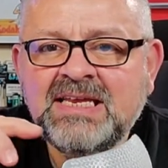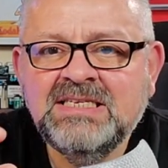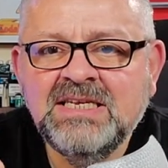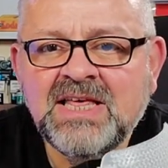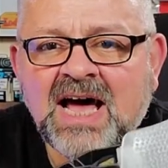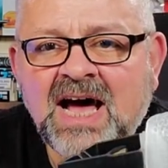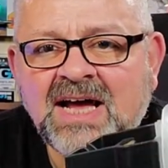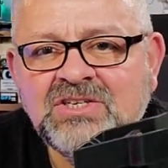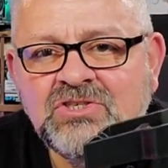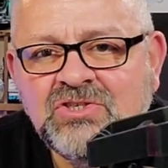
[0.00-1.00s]
into the
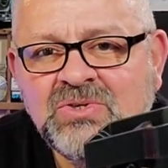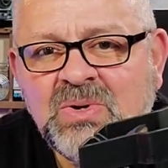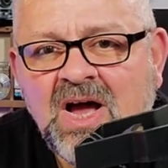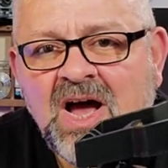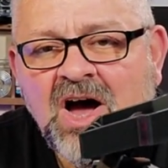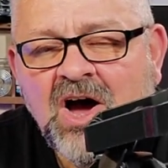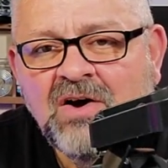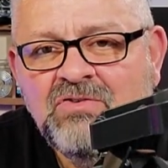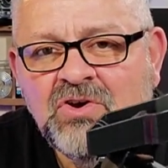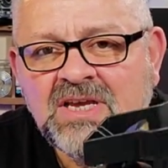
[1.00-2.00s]
hot shoe
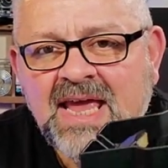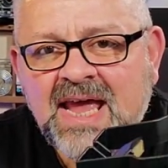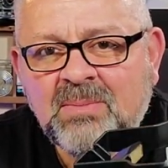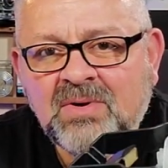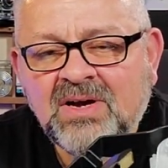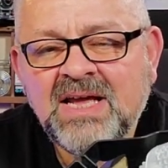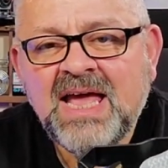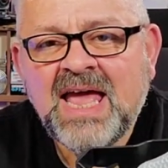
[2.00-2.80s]
of your camera,